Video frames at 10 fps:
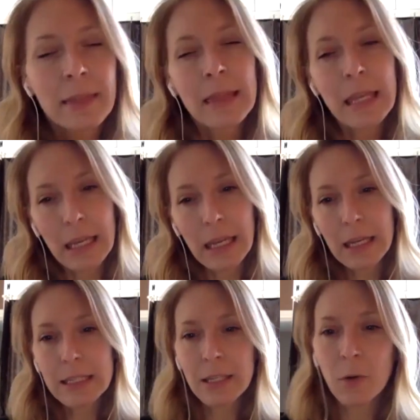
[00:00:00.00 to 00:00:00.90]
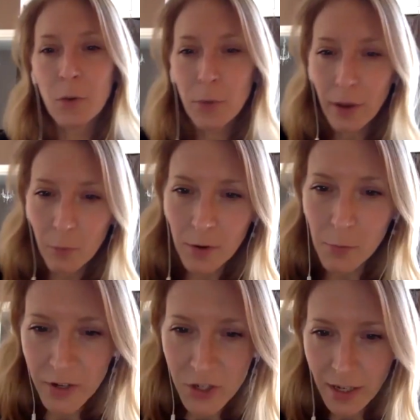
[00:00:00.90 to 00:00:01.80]
think so. You had one
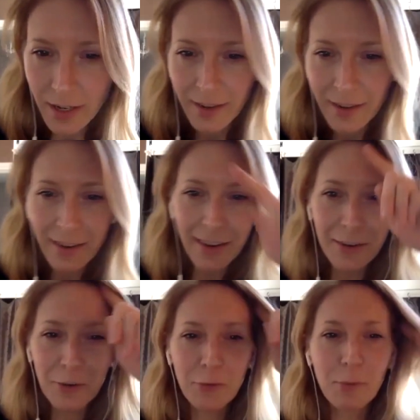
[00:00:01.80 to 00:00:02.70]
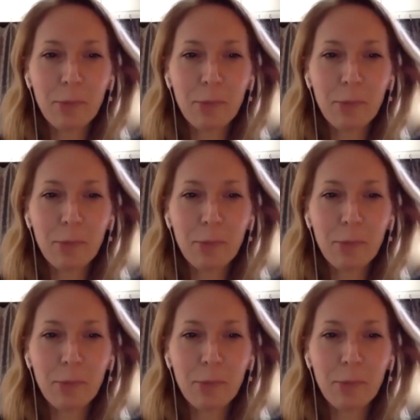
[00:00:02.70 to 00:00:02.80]
question in in your group of